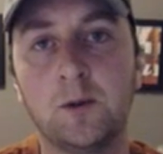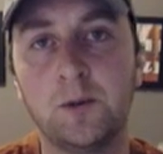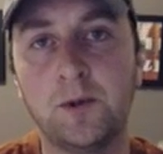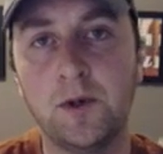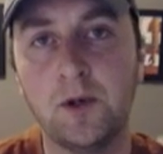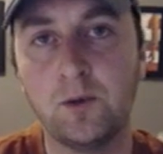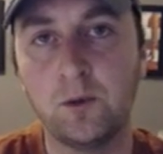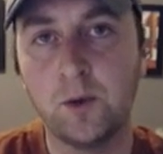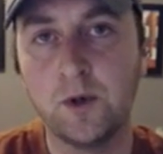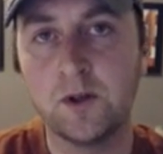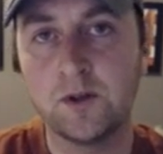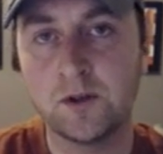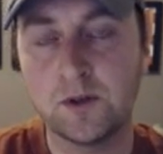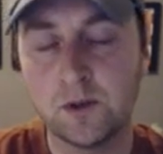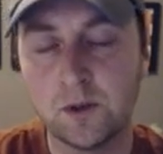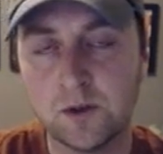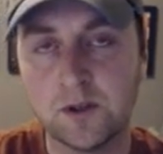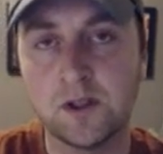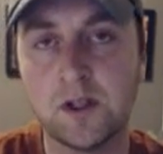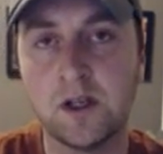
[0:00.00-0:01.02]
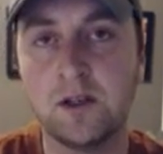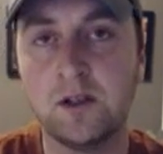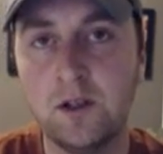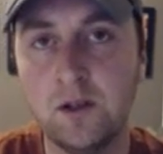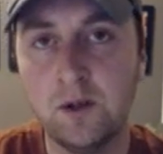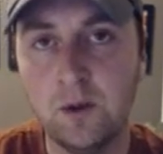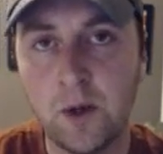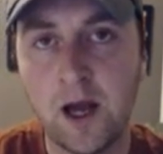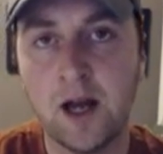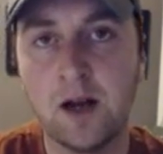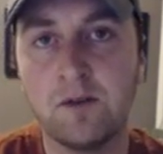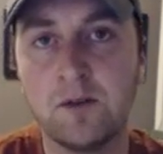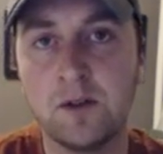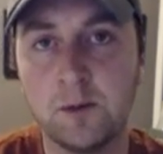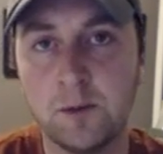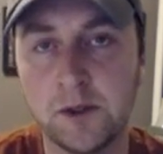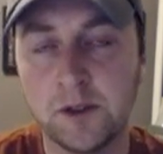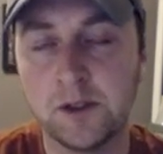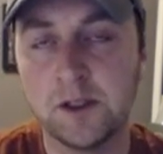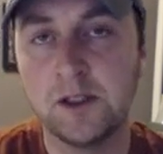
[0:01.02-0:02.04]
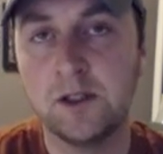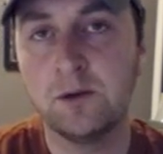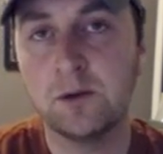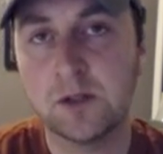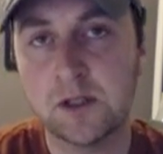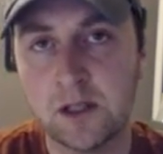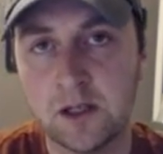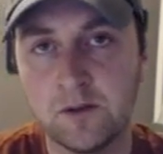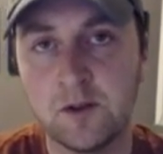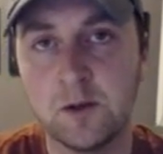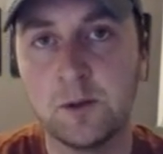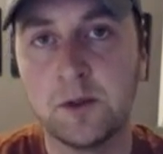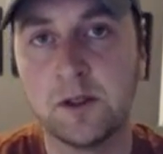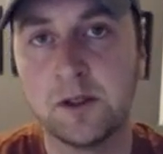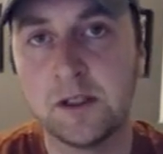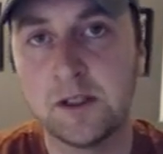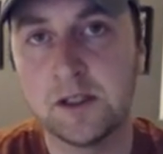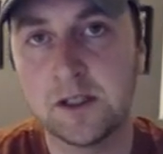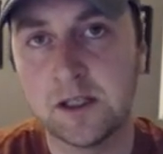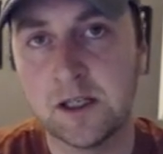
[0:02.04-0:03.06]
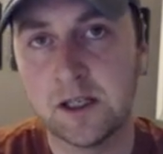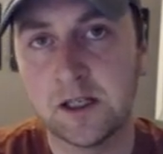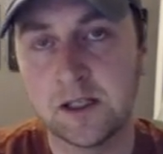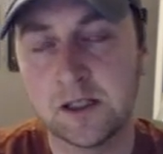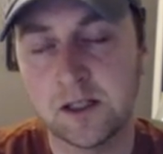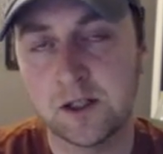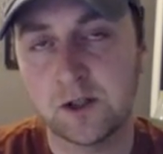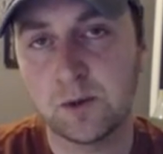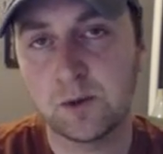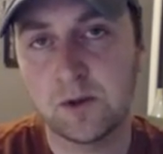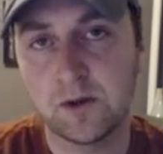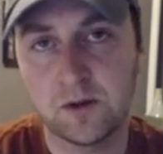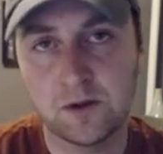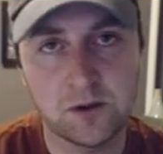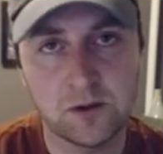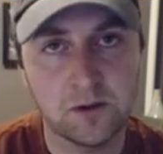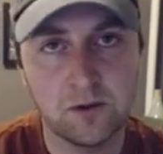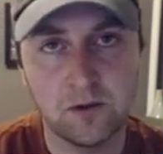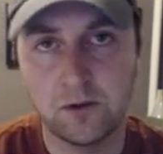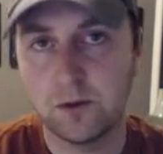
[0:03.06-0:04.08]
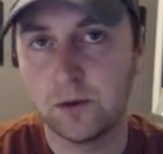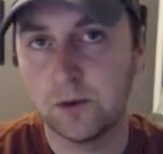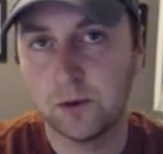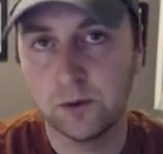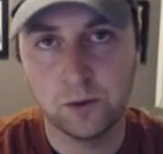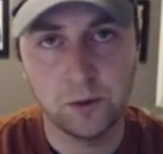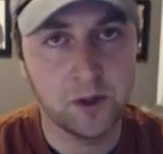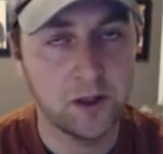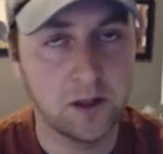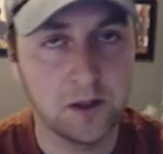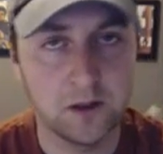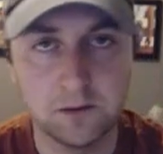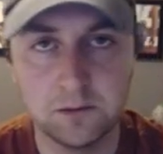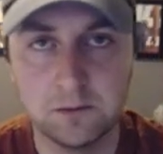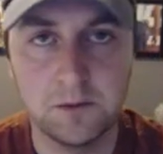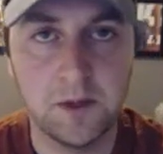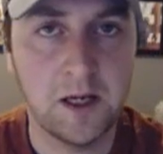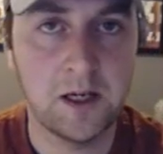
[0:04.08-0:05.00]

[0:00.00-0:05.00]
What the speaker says: with students that you still have the ability to get in touch with through any